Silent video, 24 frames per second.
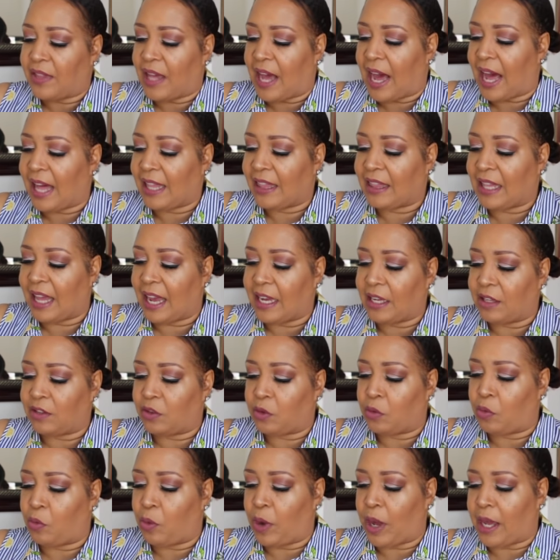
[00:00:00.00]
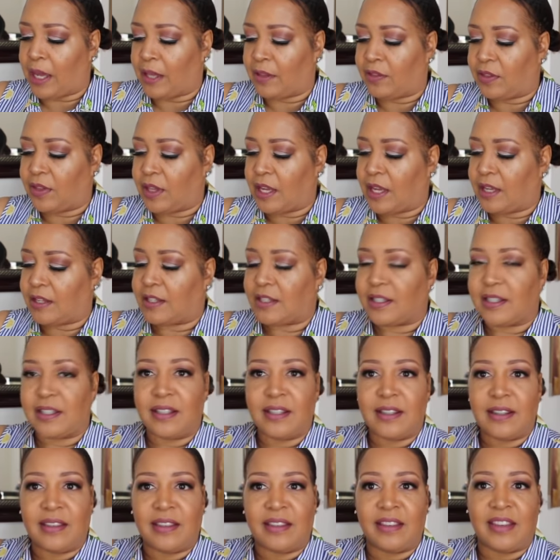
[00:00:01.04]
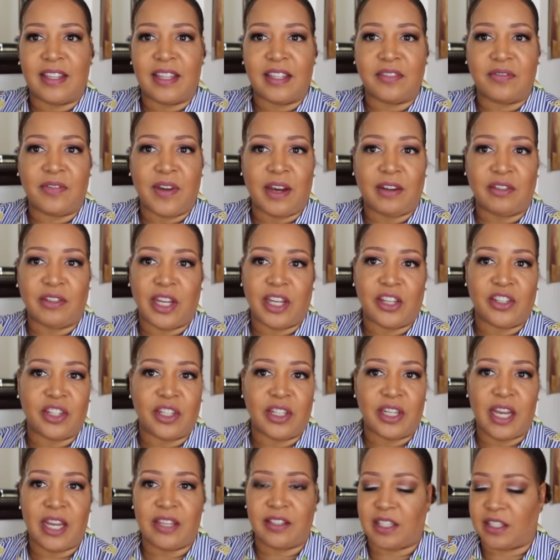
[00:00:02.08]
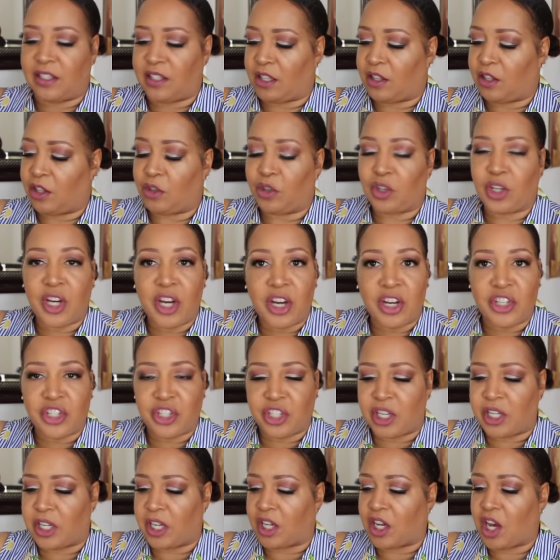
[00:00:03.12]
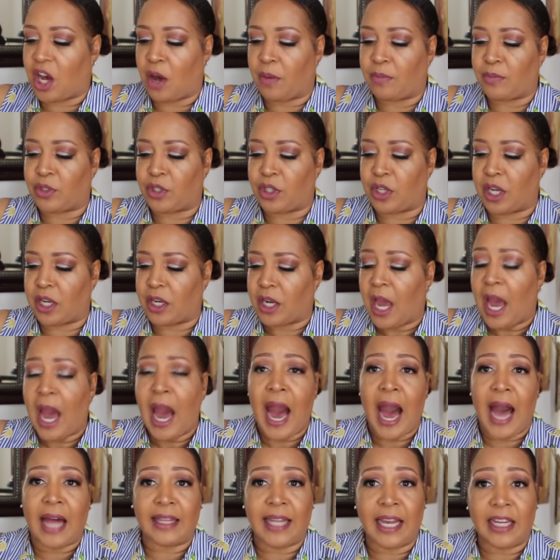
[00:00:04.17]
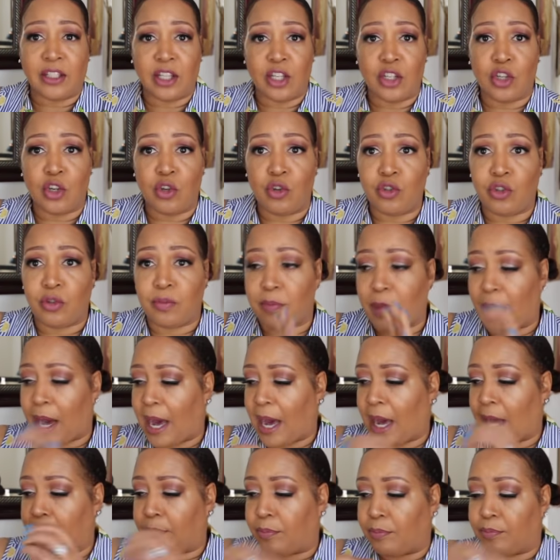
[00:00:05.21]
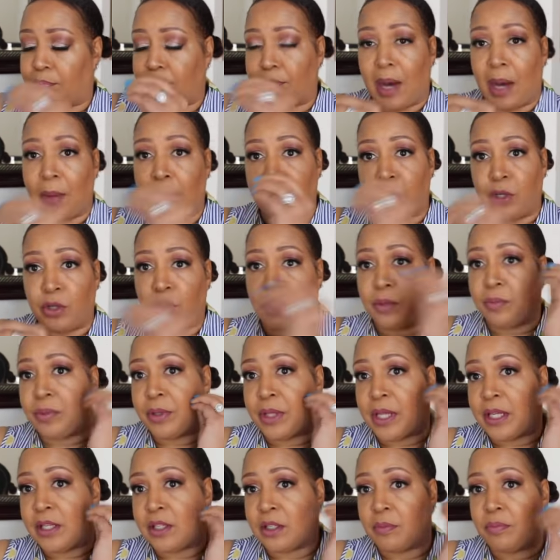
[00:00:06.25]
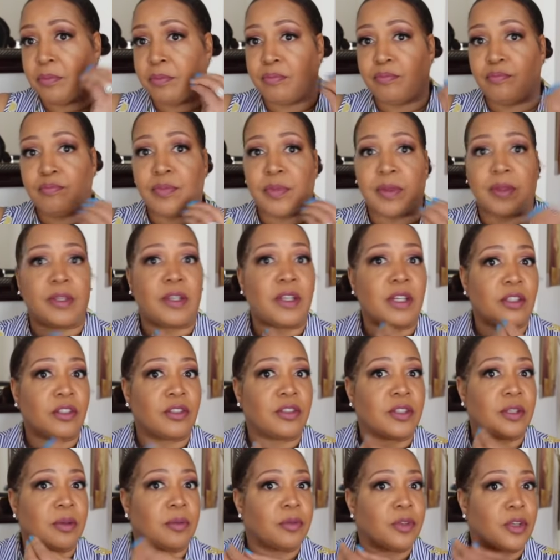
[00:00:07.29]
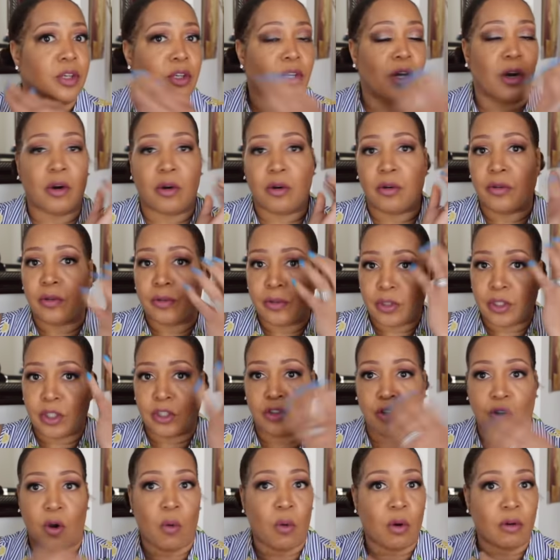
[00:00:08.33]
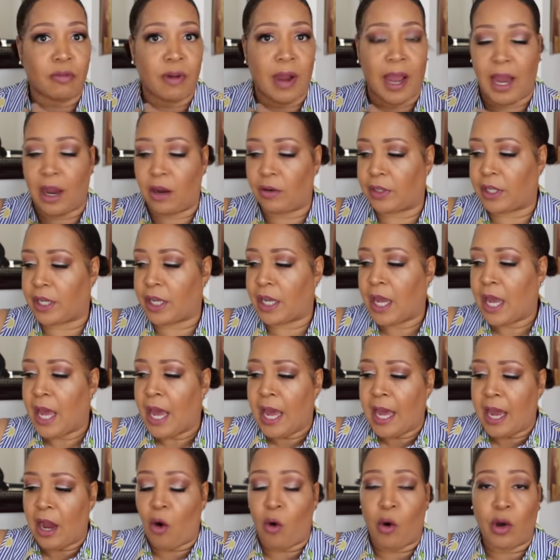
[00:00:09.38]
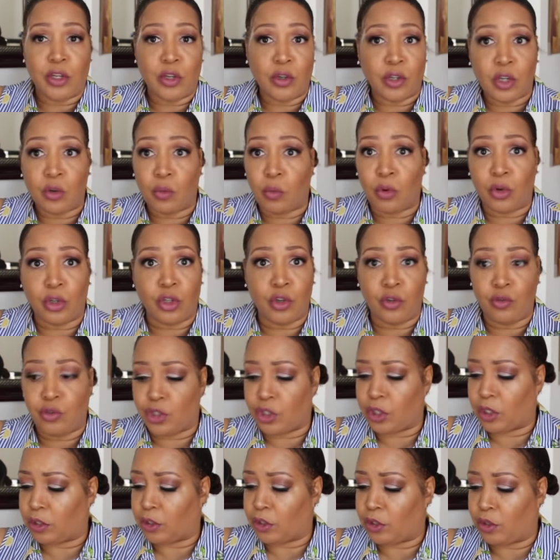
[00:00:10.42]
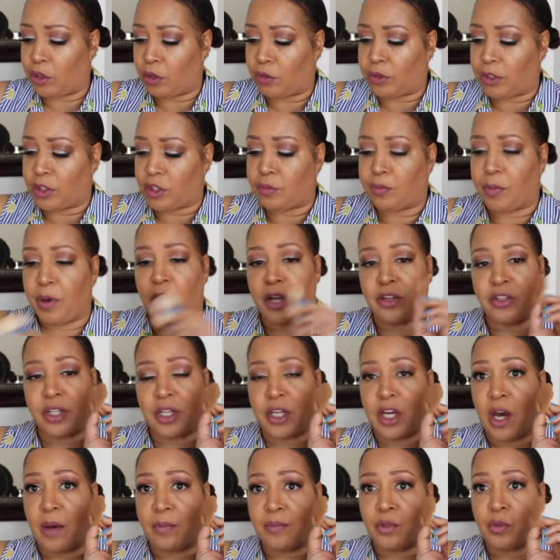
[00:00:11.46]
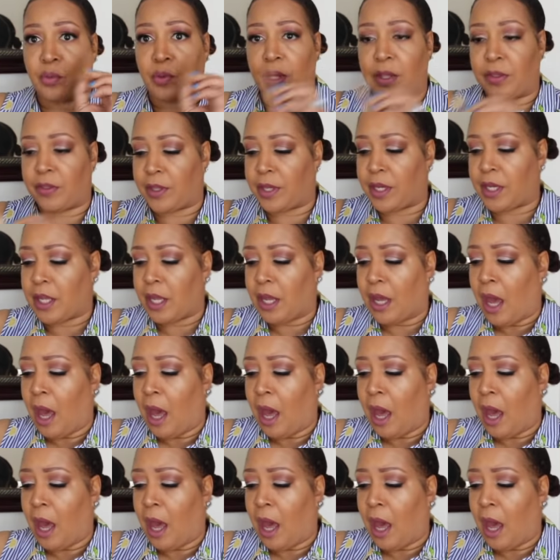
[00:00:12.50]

I like the way this this foundation is. It's a little cushion. It comes in. I like to use my, my Beauty Blender just to, you know, to go around it. Or you can use your, you know, the sponge that comes with it.